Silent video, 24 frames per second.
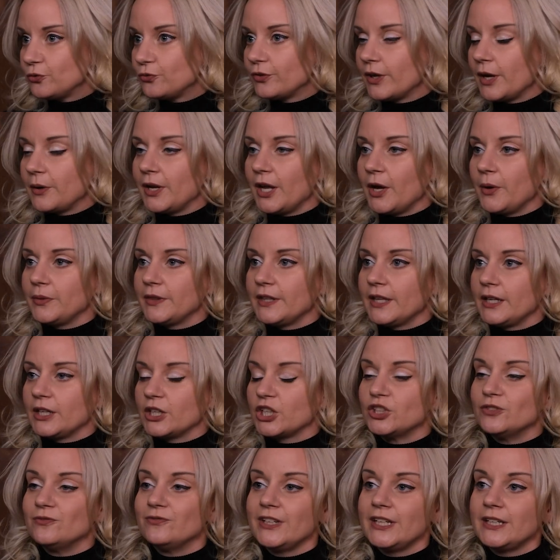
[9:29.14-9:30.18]
found out that a
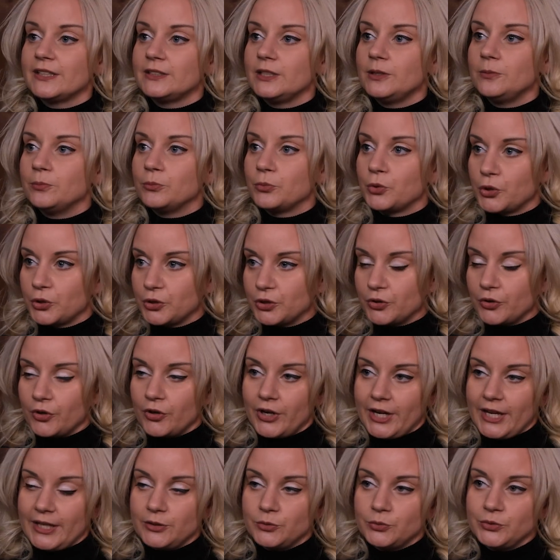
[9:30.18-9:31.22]
convicted murderer
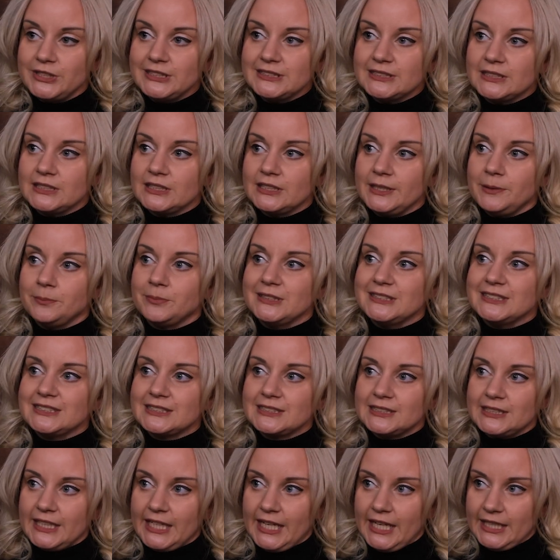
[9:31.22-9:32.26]
had recently been
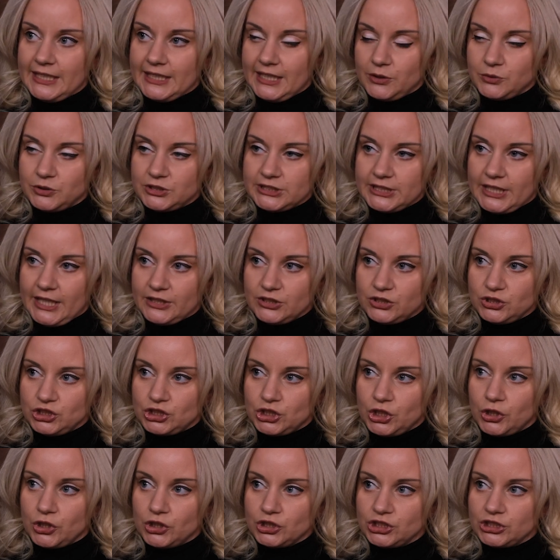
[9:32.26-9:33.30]
slain outside the
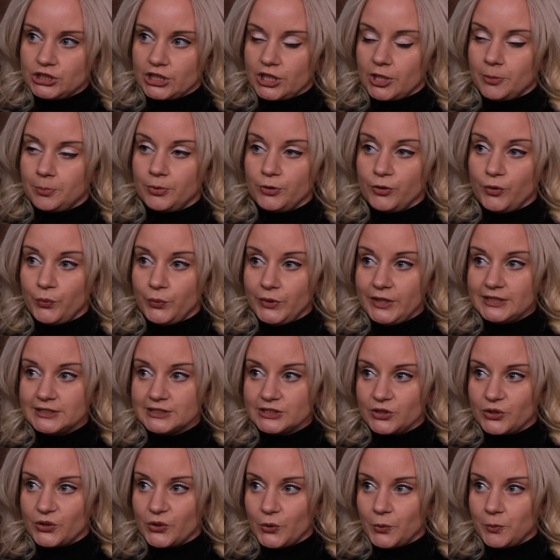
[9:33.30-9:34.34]
church a couple of weeks
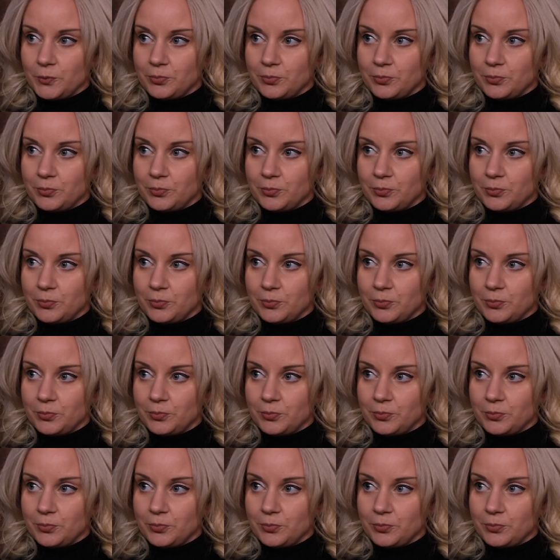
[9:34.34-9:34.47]
ago,